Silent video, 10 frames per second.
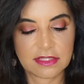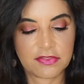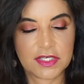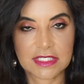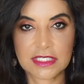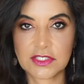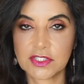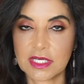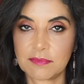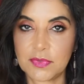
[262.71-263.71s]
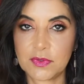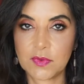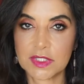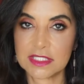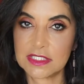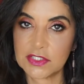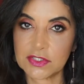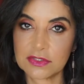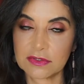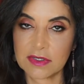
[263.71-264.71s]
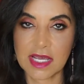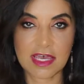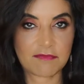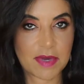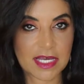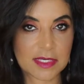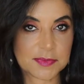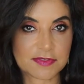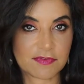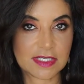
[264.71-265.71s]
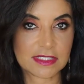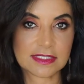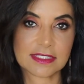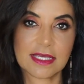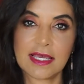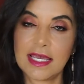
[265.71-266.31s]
the thickening shampoo and conditioner. I have backups of this.